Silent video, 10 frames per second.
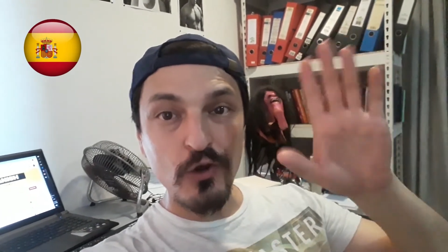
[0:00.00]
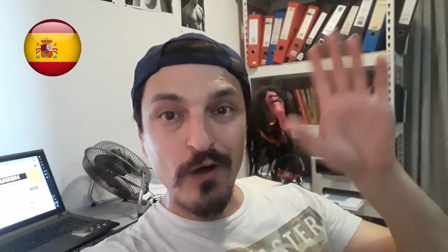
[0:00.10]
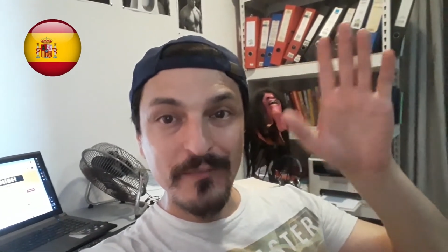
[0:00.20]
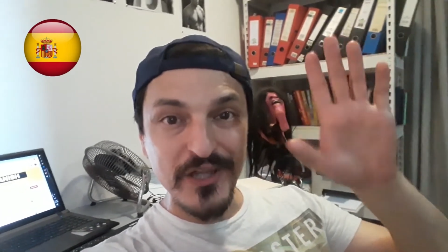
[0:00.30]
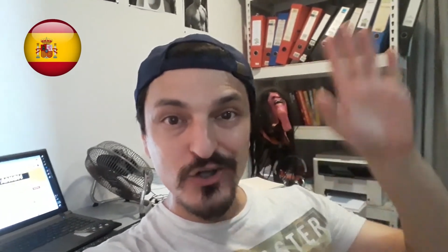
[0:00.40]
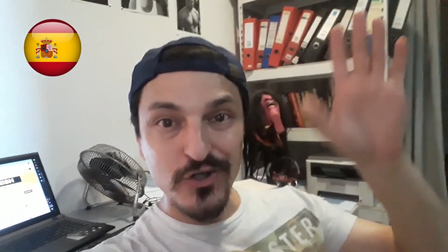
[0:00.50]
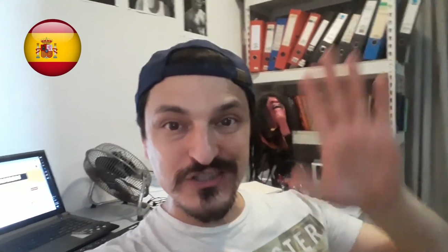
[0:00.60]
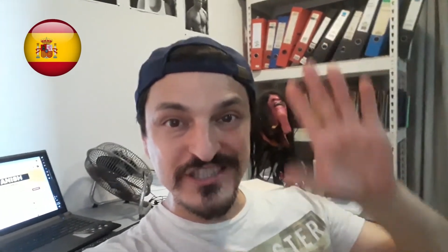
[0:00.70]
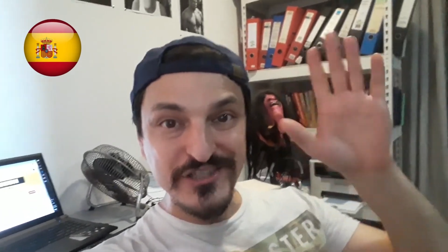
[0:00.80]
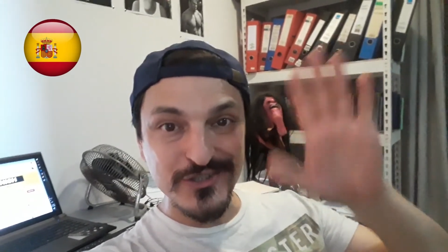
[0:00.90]
amigo,
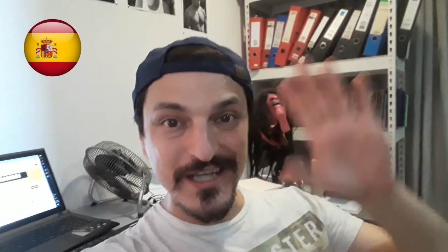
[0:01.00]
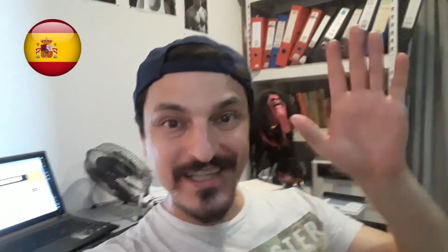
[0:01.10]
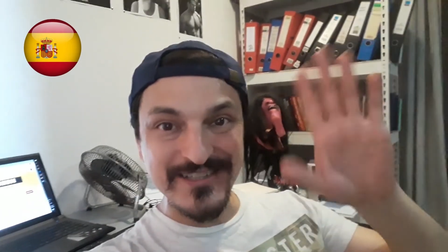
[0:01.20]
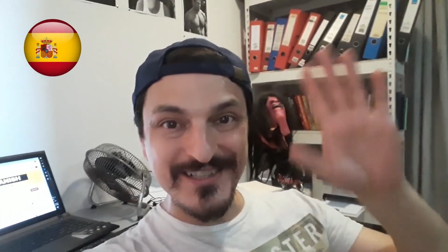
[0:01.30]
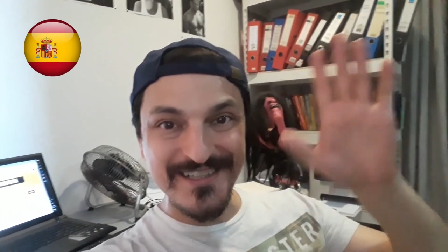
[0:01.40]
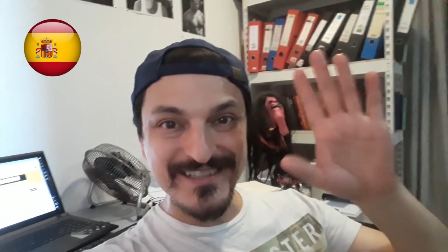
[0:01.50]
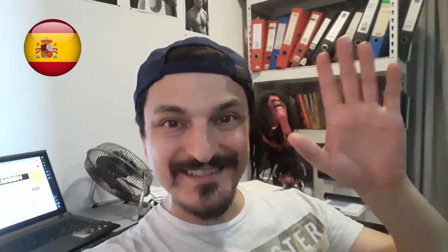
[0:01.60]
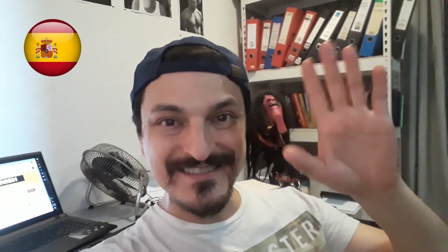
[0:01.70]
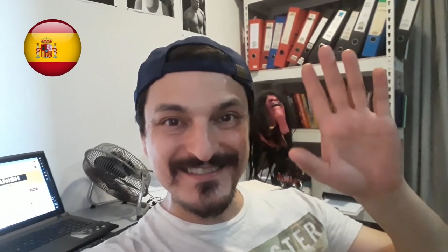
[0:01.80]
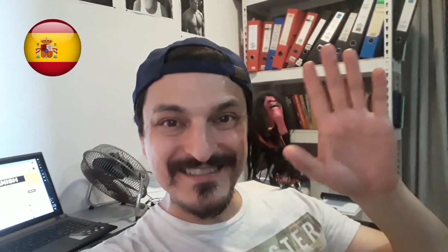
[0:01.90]
see you later.
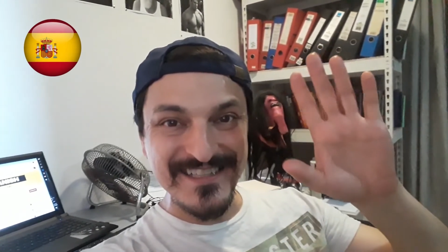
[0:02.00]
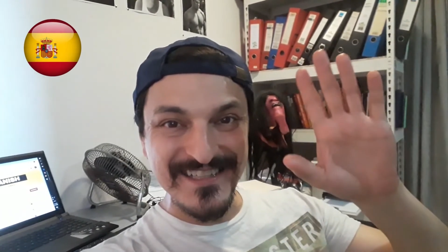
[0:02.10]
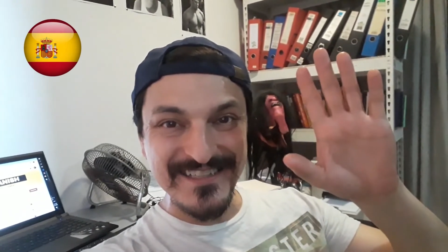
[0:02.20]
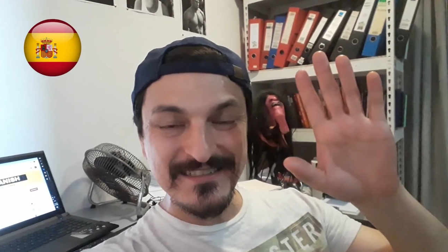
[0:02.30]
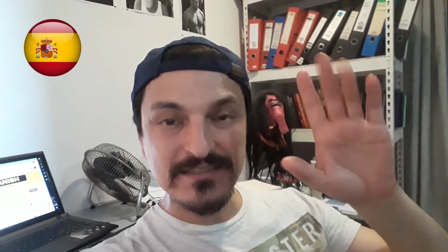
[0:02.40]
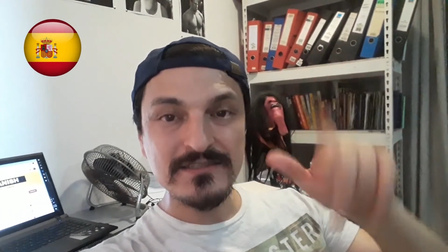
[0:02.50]
¿Sí?